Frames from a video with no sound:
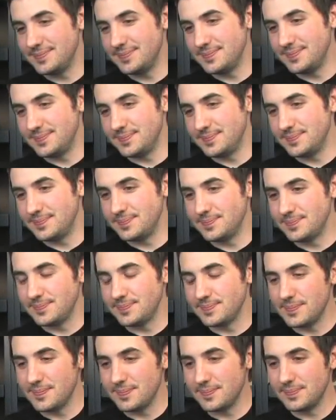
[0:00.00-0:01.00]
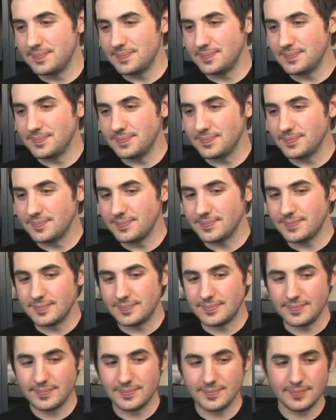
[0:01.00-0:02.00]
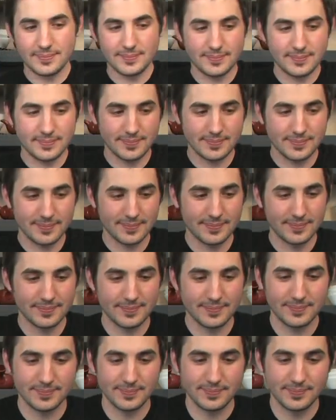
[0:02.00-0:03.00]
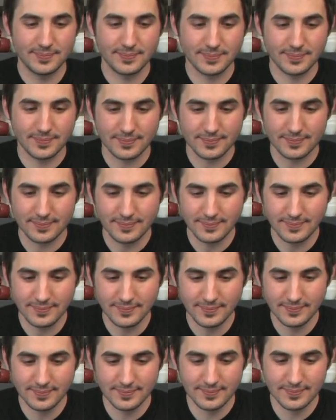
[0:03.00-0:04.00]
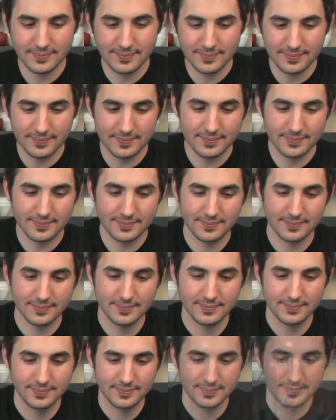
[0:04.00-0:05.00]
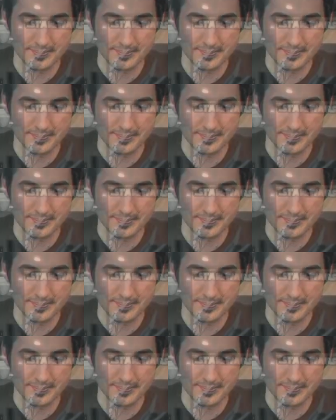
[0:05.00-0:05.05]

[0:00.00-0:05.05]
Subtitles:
The person shown says nothing.